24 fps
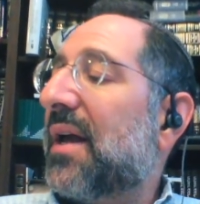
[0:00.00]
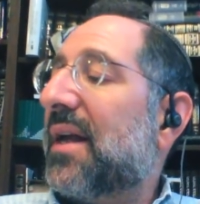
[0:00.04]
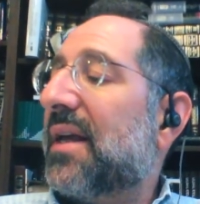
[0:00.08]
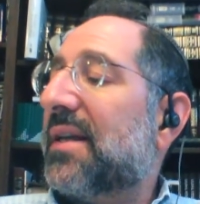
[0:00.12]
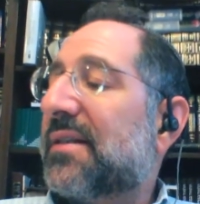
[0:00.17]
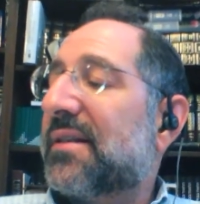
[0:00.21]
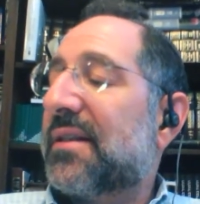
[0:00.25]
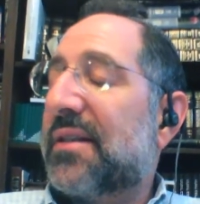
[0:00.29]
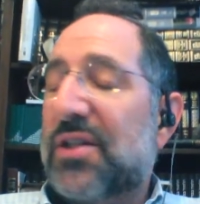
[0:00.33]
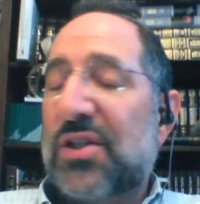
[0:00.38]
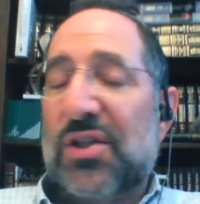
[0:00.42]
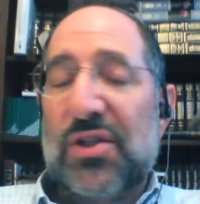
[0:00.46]

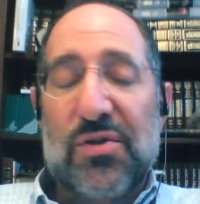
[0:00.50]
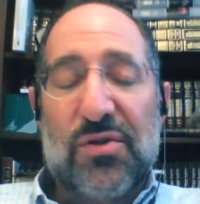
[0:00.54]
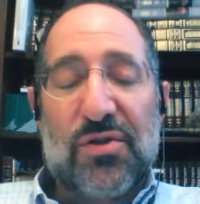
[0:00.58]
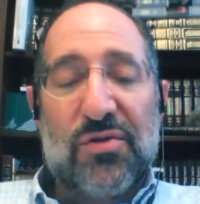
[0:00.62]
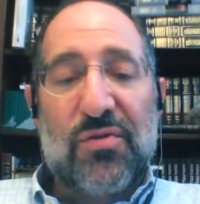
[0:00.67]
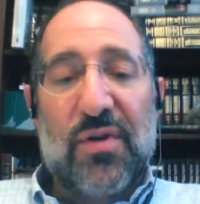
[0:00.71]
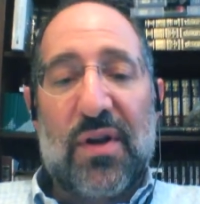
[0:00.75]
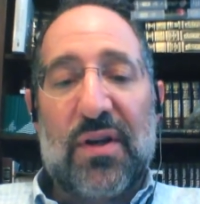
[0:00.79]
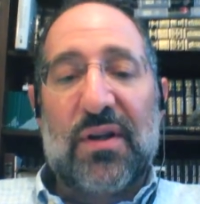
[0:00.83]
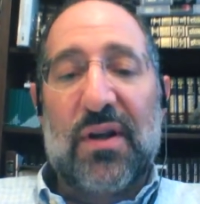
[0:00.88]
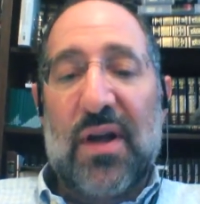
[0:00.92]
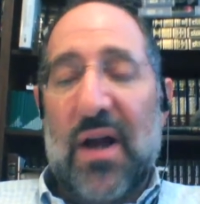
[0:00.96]

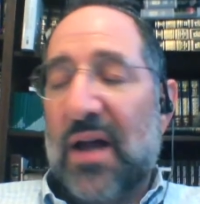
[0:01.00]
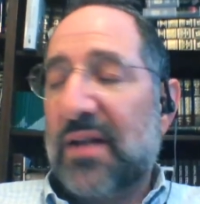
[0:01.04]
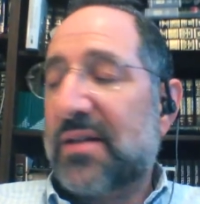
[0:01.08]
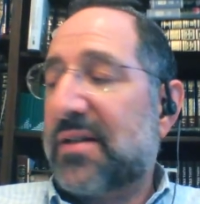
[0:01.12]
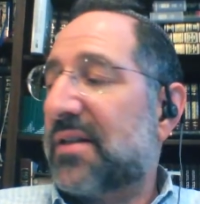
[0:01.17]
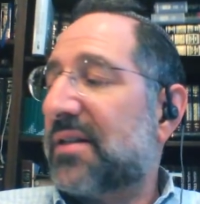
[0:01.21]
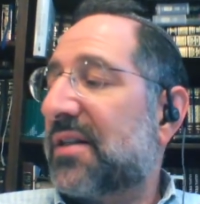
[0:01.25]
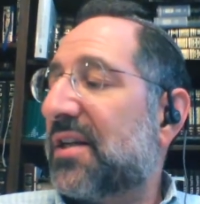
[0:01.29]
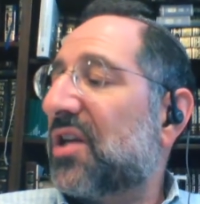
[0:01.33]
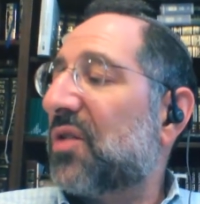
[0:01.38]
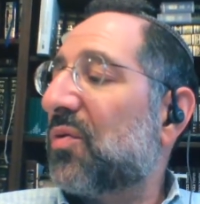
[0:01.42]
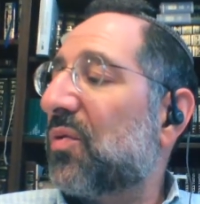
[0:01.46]
And God
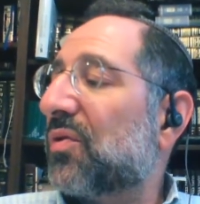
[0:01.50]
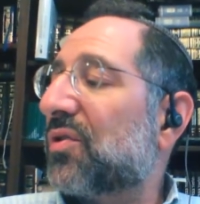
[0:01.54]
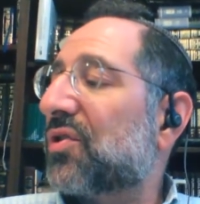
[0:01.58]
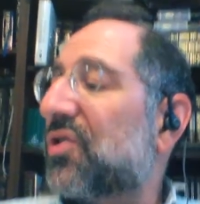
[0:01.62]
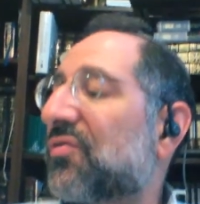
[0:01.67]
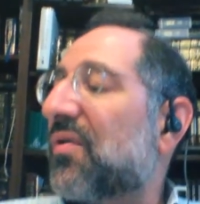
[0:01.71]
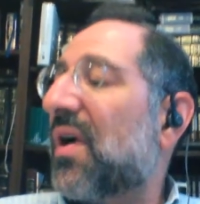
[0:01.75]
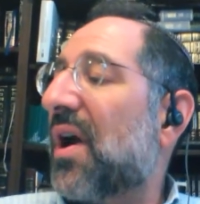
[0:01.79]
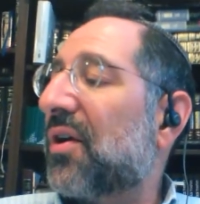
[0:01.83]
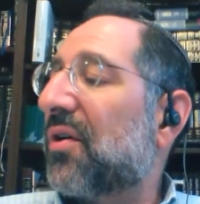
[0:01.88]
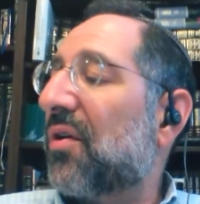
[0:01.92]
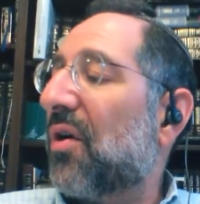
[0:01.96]
says he will
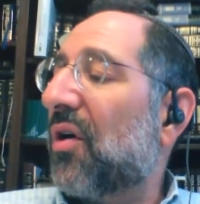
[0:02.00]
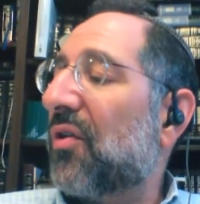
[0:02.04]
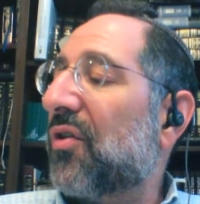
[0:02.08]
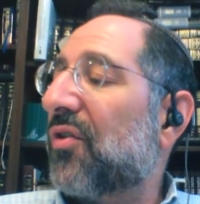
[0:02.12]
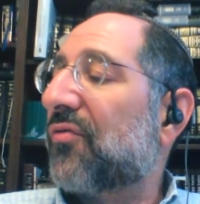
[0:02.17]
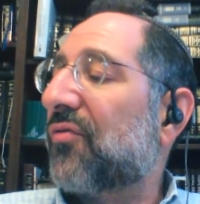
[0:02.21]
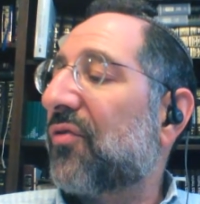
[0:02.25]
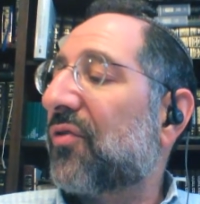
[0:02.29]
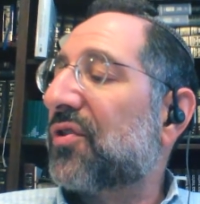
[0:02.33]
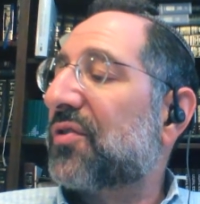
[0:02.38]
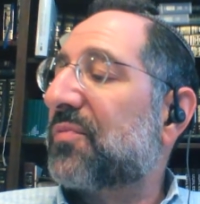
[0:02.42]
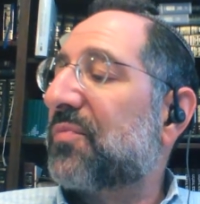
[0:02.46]
strike all
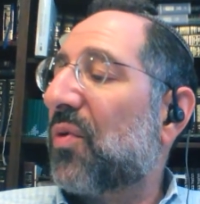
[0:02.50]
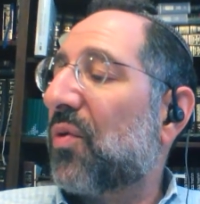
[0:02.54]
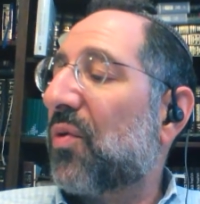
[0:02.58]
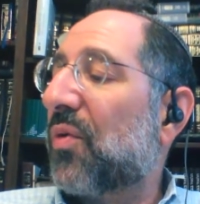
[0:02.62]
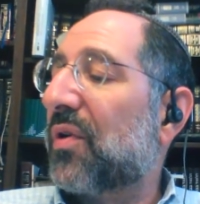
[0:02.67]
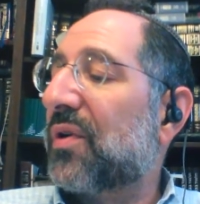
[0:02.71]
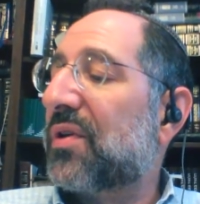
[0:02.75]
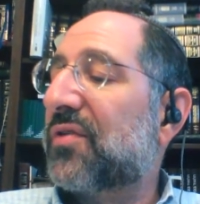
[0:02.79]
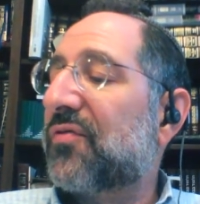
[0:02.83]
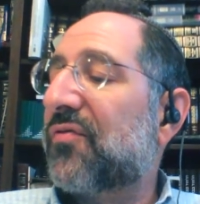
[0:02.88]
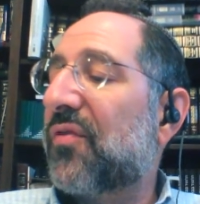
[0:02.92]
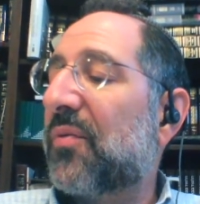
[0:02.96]
the
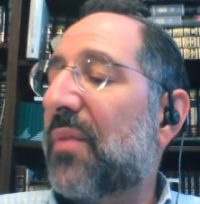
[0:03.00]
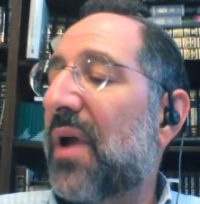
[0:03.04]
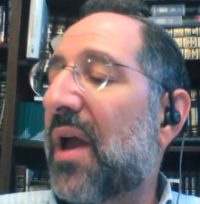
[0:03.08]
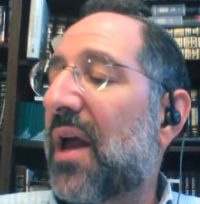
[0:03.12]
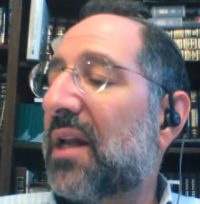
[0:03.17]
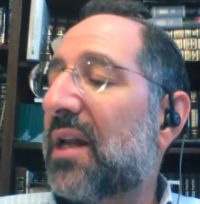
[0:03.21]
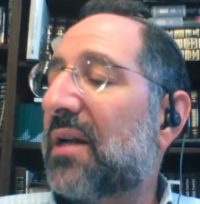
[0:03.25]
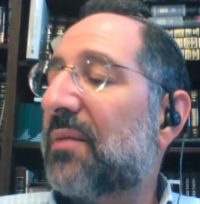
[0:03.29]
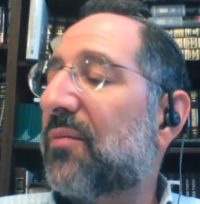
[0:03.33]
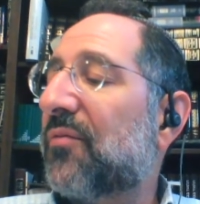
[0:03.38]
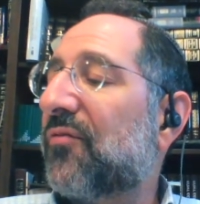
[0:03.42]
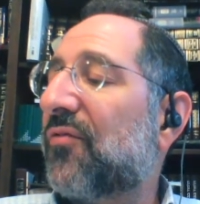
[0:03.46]
firstborns from
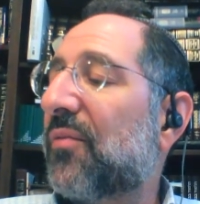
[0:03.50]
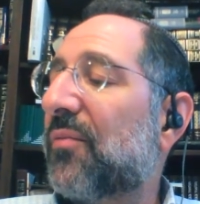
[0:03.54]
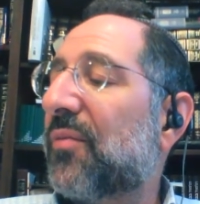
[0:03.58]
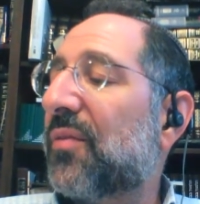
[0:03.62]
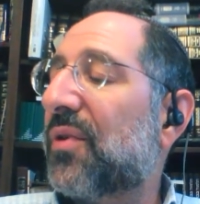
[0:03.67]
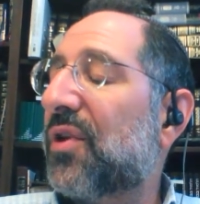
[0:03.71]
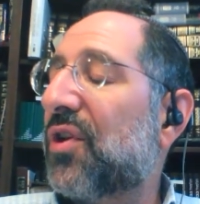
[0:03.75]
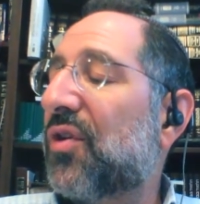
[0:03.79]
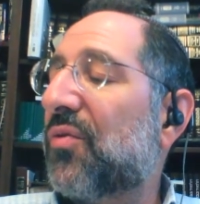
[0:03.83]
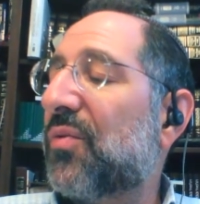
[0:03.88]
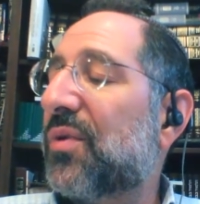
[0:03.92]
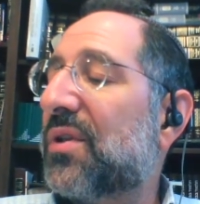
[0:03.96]

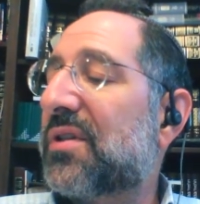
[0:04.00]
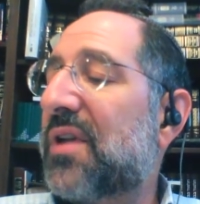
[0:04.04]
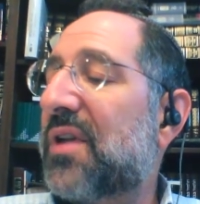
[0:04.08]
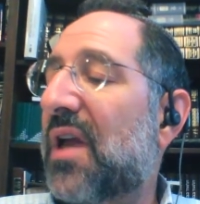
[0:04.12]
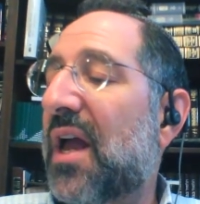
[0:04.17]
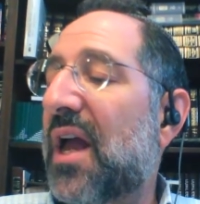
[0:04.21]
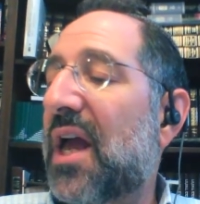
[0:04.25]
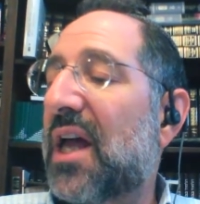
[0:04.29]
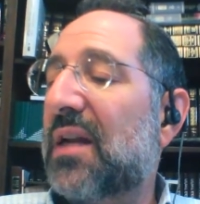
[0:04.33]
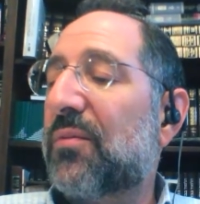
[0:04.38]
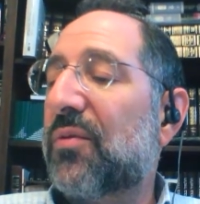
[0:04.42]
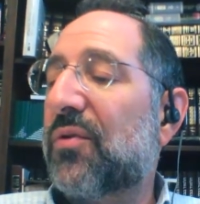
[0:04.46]
humans
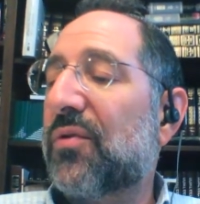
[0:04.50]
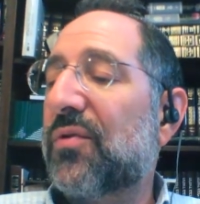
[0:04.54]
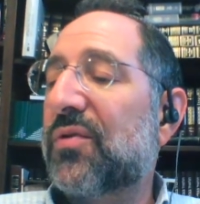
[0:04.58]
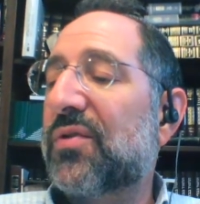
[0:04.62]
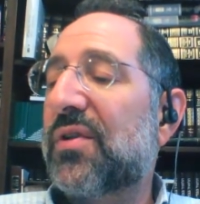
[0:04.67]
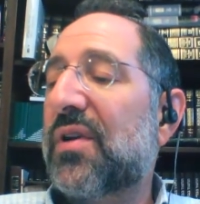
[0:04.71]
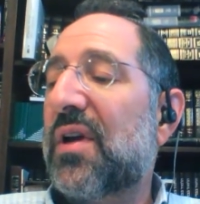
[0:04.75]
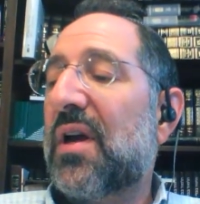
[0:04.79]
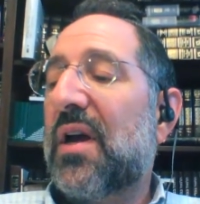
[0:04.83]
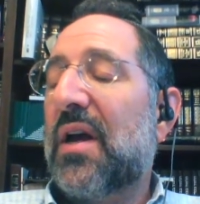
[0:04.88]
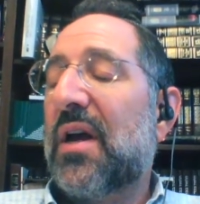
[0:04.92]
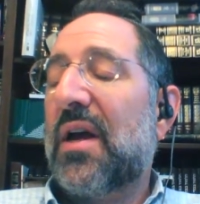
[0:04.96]
to
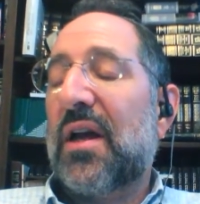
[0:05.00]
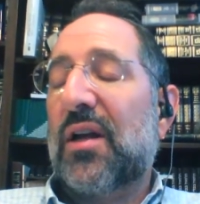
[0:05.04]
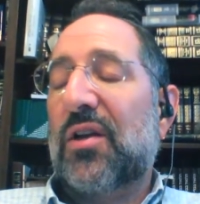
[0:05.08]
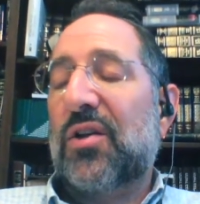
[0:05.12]
animals,